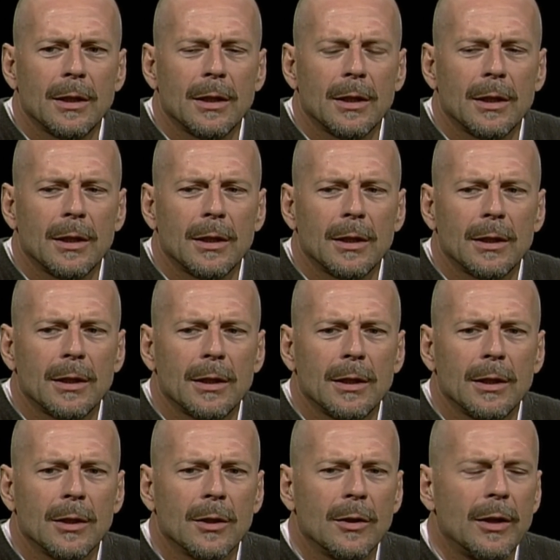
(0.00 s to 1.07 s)
uh,
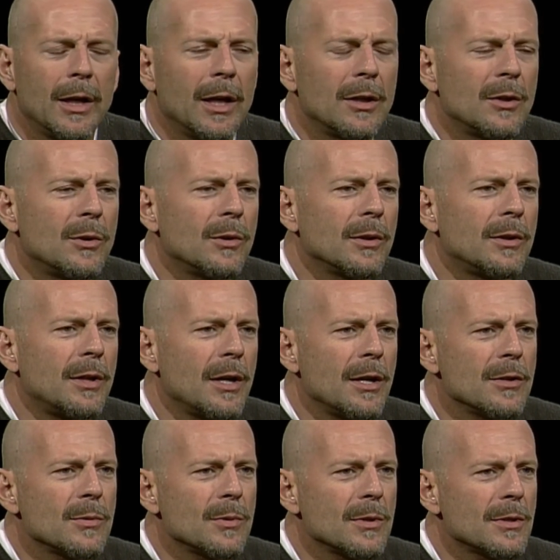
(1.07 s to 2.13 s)
Hernan
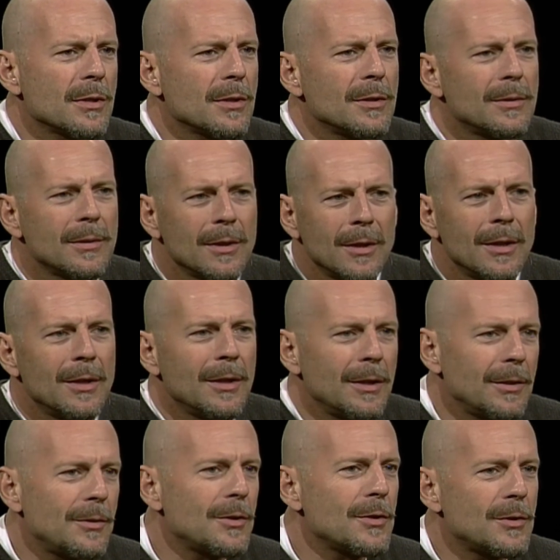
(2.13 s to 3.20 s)
Cortez was a
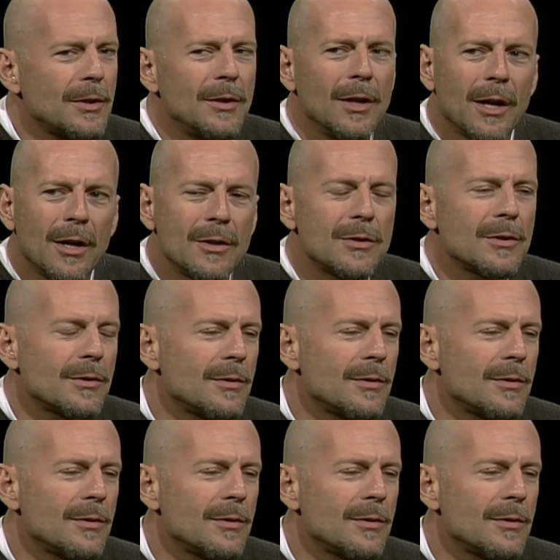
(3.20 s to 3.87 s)
just a nice